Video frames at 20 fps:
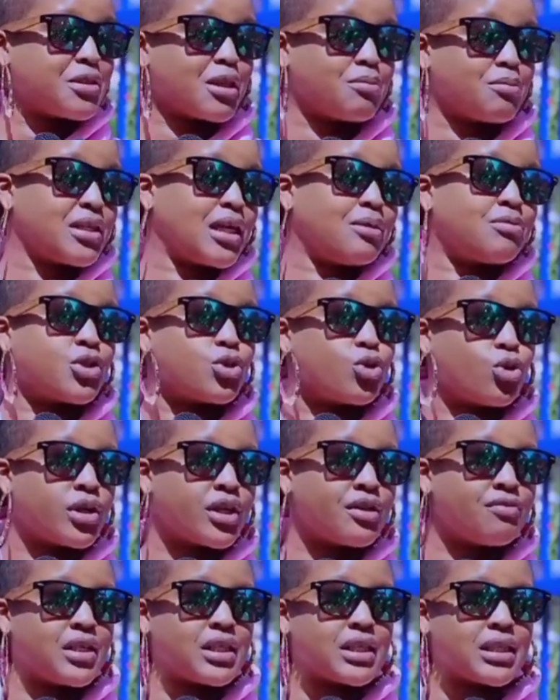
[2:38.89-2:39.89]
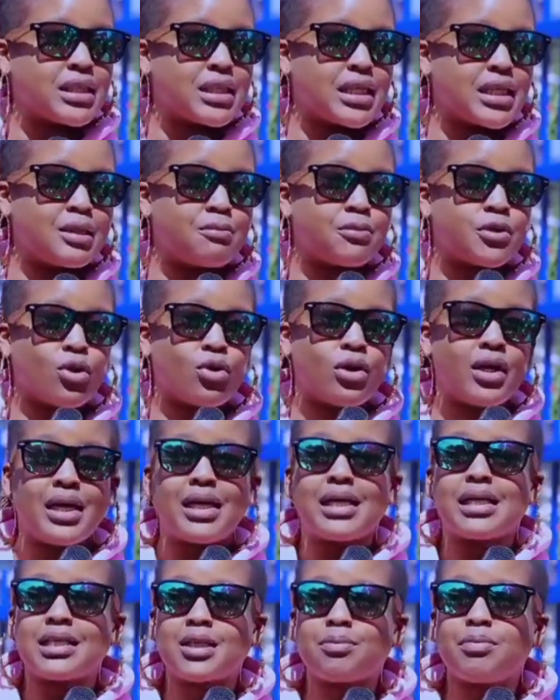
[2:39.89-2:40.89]
Sometimes you don't even sleep. So
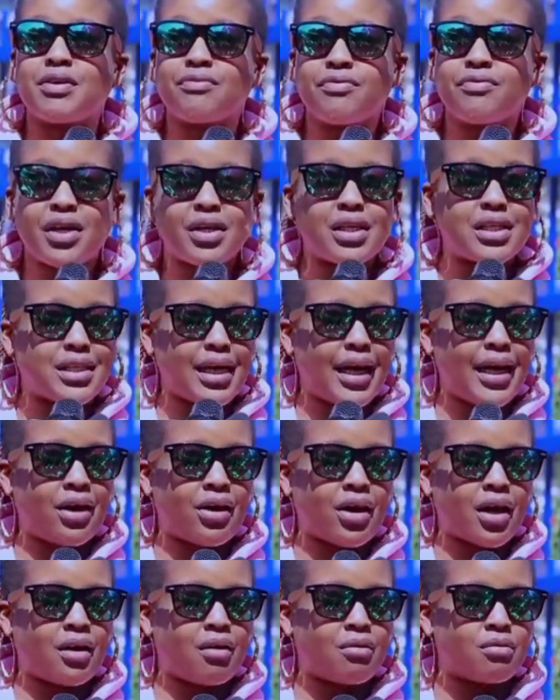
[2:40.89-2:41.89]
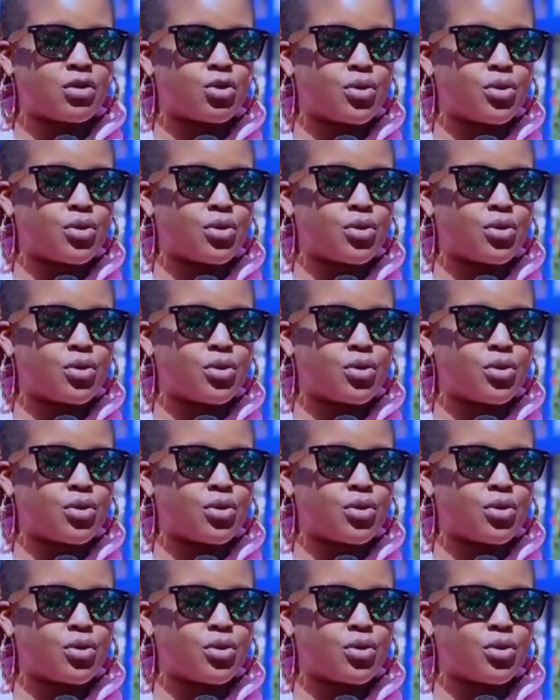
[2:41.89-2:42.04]
it's been very tiring.